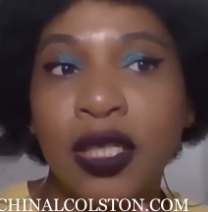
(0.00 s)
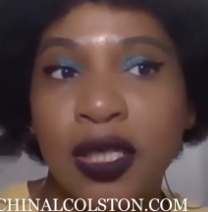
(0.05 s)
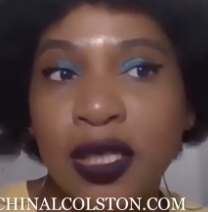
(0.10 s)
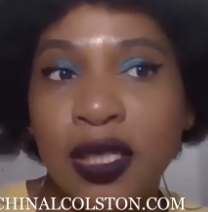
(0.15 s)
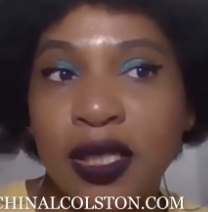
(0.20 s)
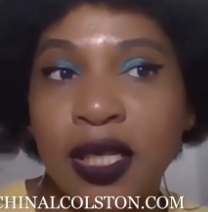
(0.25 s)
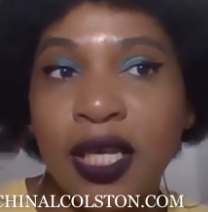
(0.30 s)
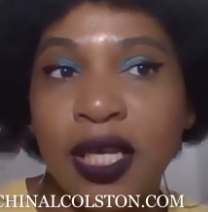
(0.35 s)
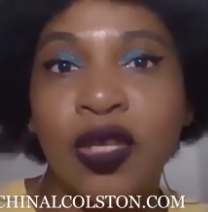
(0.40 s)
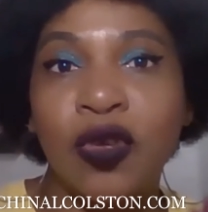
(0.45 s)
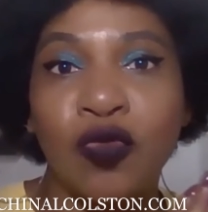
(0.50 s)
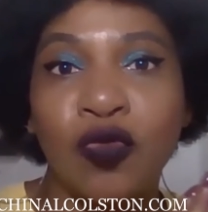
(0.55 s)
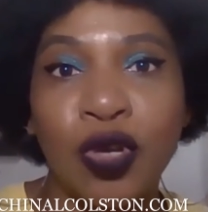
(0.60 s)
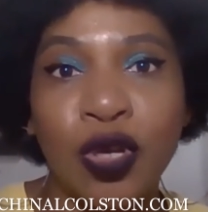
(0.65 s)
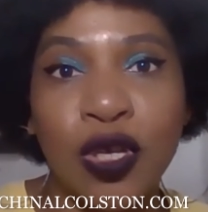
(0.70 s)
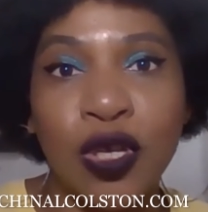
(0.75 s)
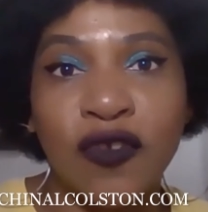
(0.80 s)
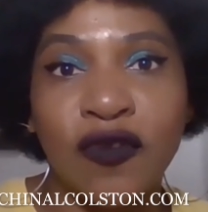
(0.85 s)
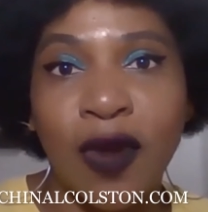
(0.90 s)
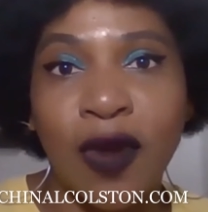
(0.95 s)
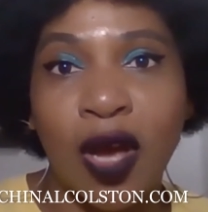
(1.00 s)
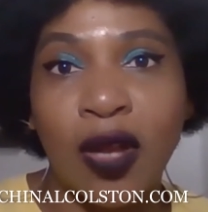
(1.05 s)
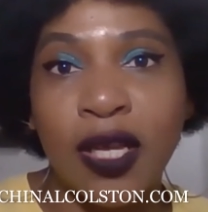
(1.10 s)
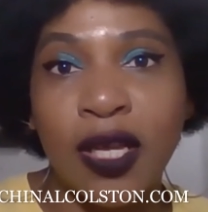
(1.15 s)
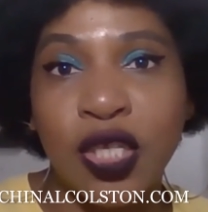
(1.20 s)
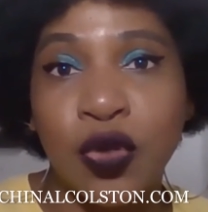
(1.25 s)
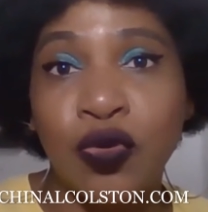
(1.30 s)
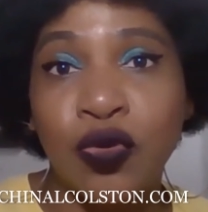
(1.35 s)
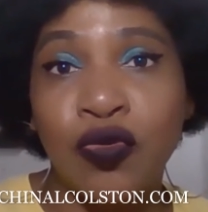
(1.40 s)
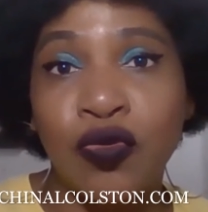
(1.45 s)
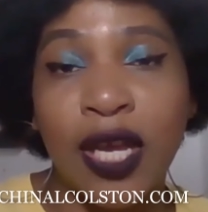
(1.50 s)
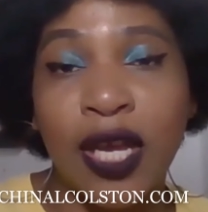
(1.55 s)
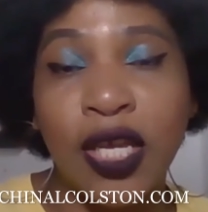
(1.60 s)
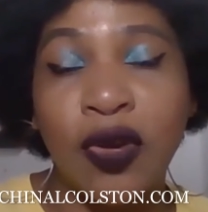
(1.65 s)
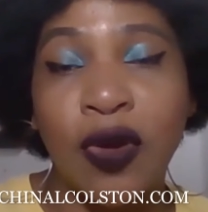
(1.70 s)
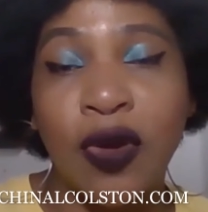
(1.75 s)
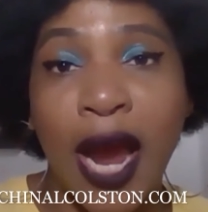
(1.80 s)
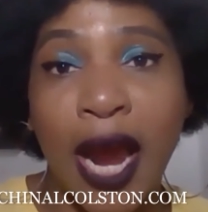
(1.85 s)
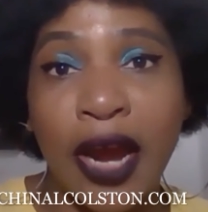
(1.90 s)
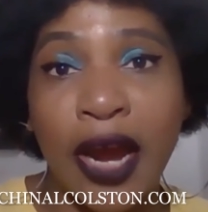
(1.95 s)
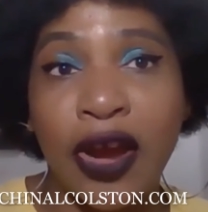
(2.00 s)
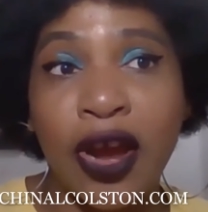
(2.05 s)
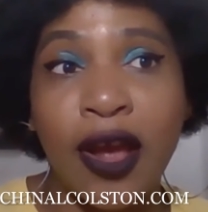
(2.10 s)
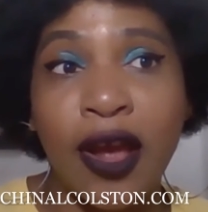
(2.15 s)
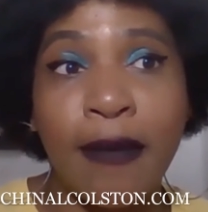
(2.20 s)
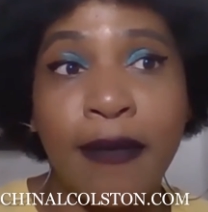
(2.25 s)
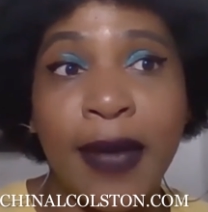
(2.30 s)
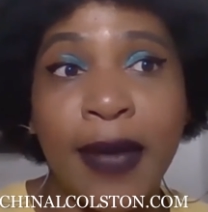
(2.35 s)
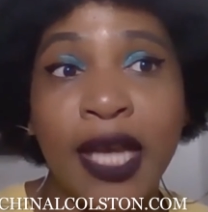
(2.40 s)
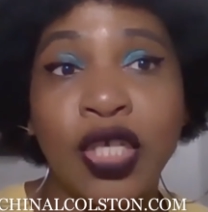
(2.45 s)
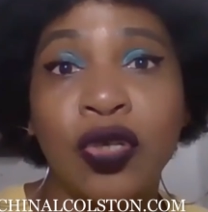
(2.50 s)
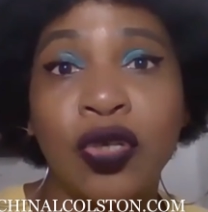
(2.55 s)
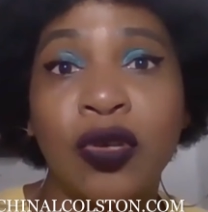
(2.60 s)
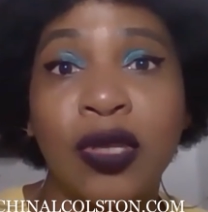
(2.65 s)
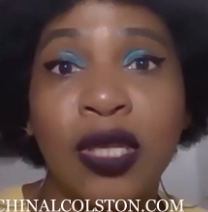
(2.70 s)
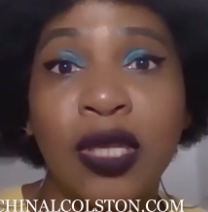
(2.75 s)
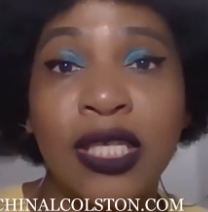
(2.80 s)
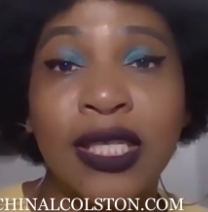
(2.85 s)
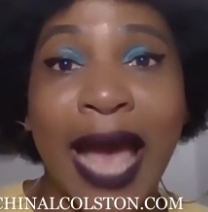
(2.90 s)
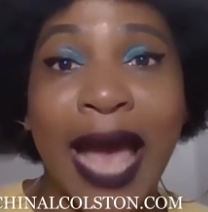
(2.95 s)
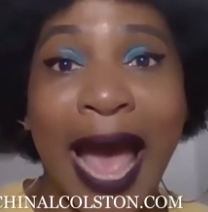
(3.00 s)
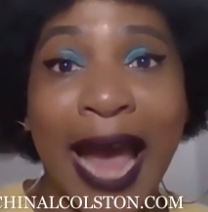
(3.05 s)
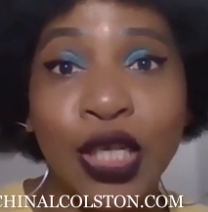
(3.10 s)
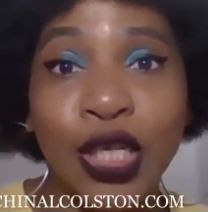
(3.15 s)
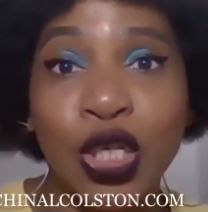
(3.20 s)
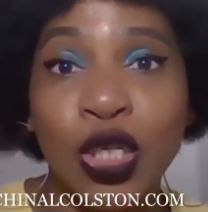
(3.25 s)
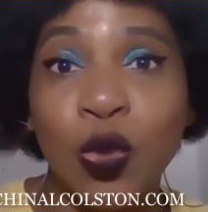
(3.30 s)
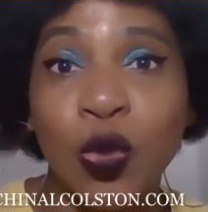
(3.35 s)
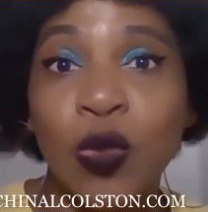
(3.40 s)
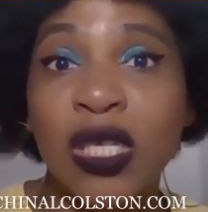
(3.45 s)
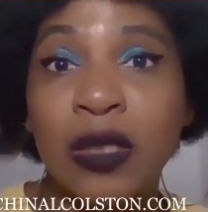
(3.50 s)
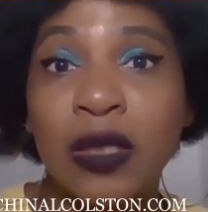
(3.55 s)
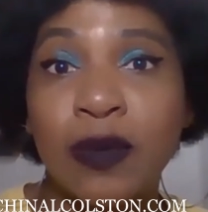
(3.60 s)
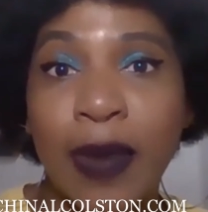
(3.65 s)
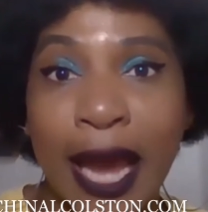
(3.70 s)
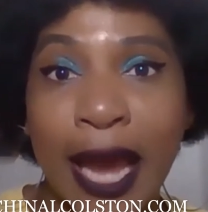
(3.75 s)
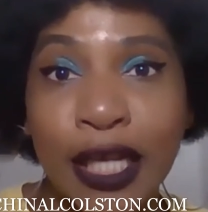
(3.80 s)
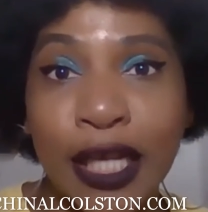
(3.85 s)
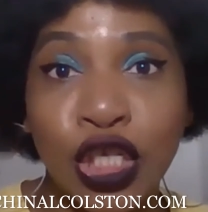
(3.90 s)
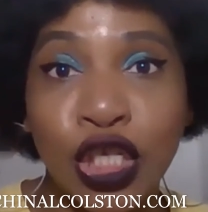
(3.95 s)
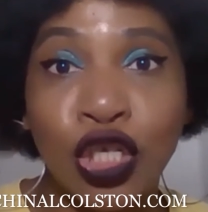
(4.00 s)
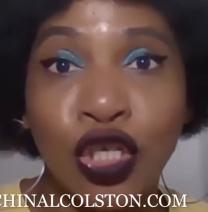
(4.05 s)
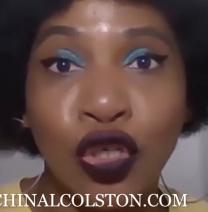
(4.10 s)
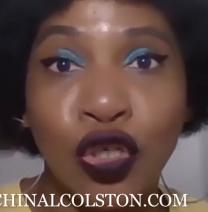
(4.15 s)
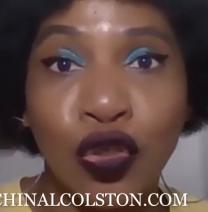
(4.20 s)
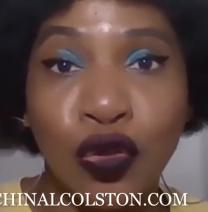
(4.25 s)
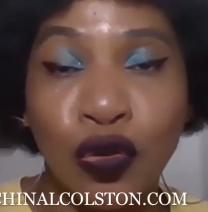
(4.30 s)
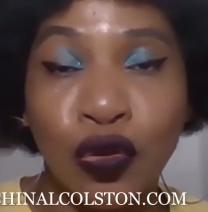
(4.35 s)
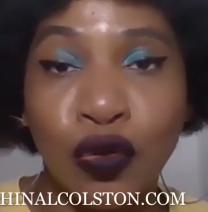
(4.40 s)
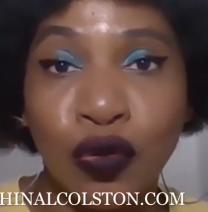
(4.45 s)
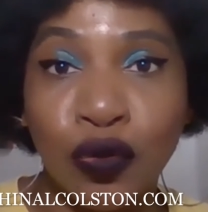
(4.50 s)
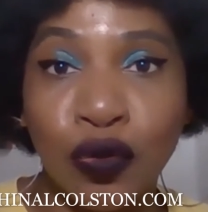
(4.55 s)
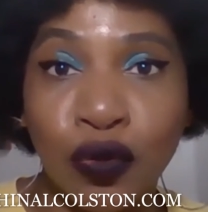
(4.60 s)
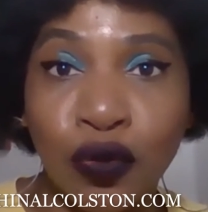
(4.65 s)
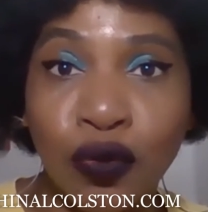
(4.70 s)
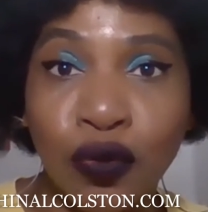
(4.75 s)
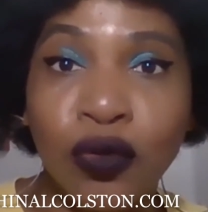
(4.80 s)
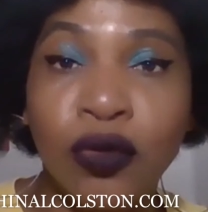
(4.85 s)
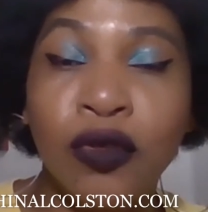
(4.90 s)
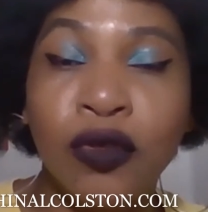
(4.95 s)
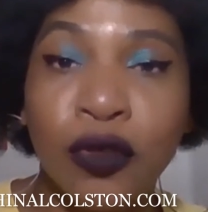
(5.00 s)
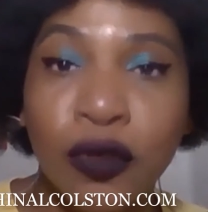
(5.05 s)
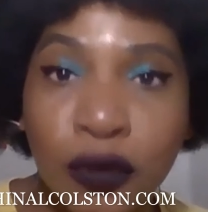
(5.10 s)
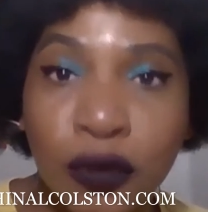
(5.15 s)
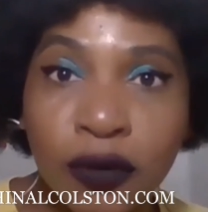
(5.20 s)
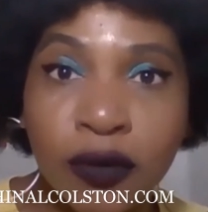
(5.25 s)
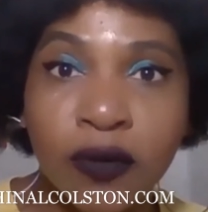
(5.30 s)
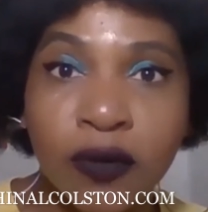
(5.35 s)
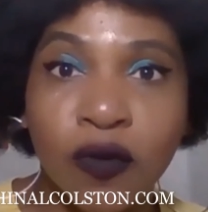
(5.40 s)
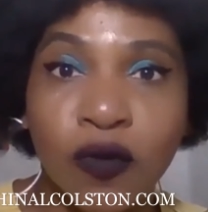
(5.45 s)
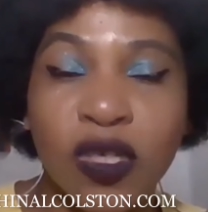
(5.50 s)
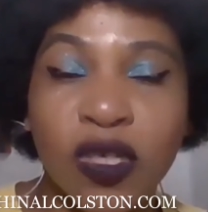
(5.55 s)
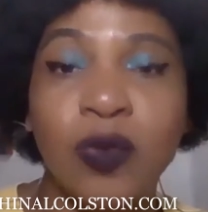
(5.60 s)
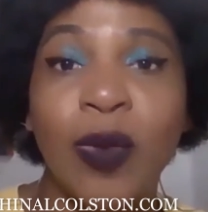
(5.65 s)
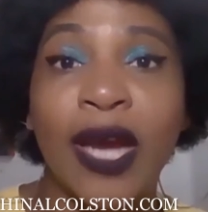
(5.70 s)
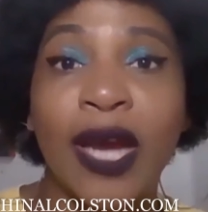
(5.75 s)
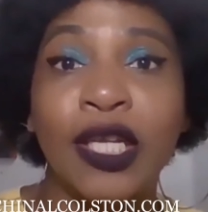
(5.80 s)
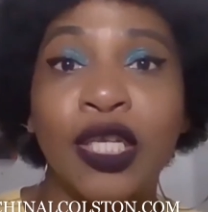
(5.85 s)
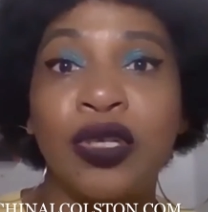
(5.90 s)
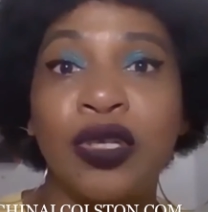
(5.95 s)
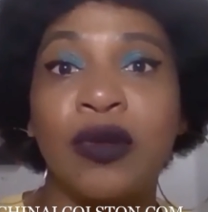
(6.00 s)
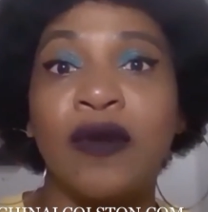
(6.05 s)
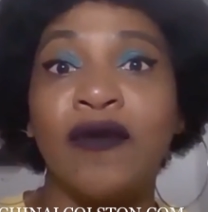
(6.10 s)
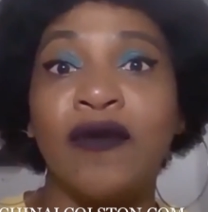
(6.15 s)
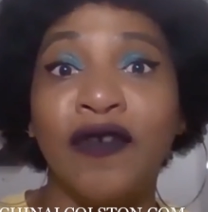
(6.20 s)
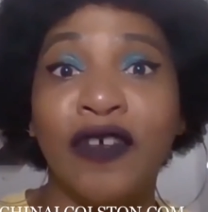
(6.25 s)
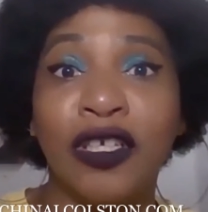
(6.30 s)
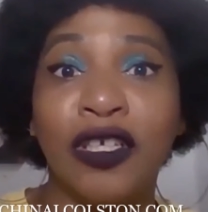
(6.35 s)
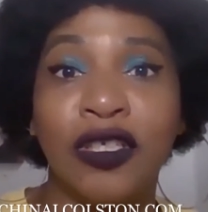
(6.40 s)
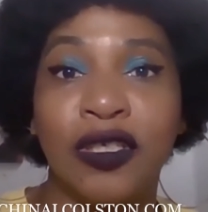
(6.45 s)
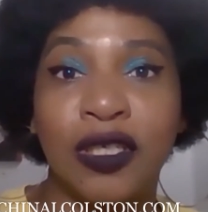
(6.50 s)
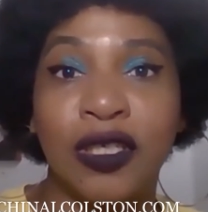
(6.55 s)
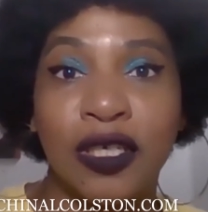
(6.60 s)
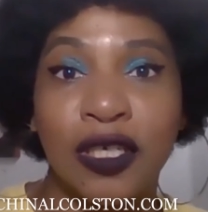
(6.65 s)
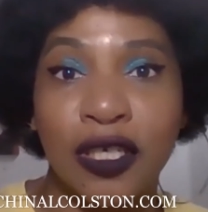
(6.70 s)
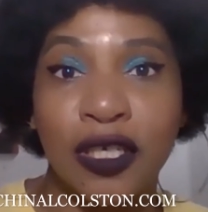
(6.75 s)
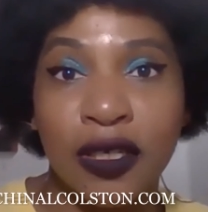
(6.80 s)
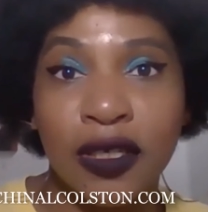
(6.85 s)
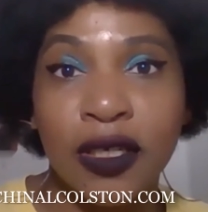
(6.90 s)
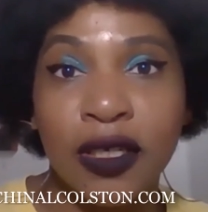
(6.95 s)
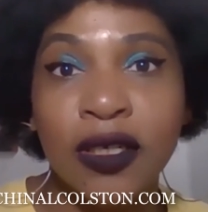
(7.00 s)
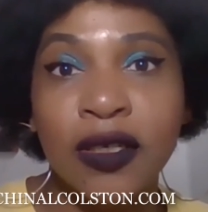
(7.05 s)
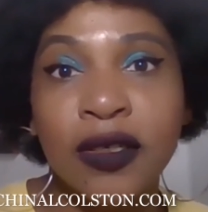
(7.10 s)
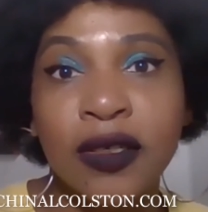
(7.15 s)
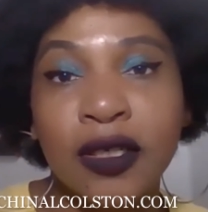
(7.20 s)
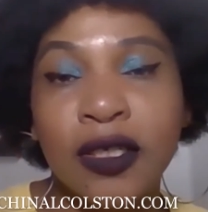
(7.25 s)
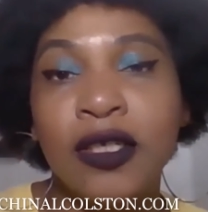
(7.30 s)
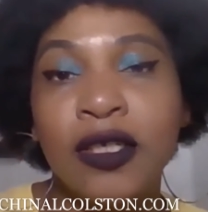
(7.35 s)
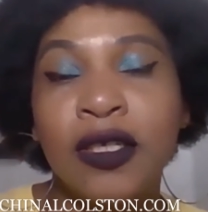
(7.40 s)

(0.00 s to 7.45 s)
Just get the reels from all these crew that you hire and make sure these actors respect you, respect your vision.